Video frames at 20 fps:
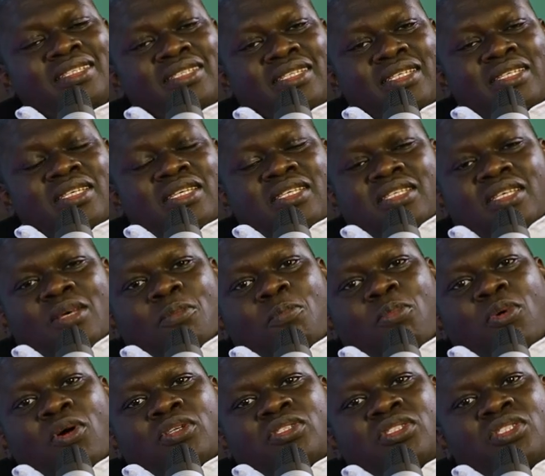this is the
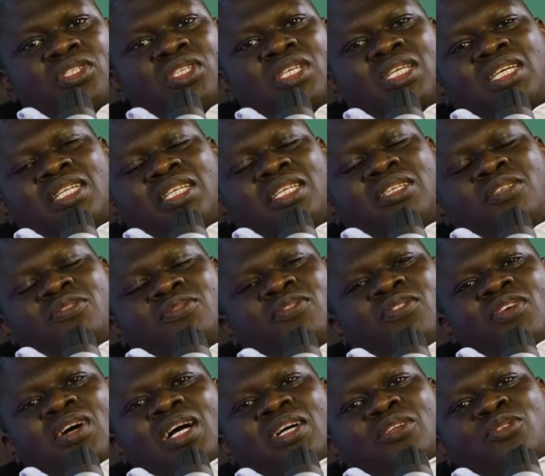Burj
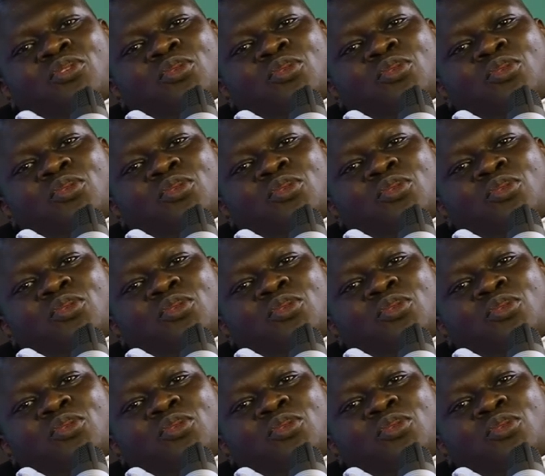Khalifa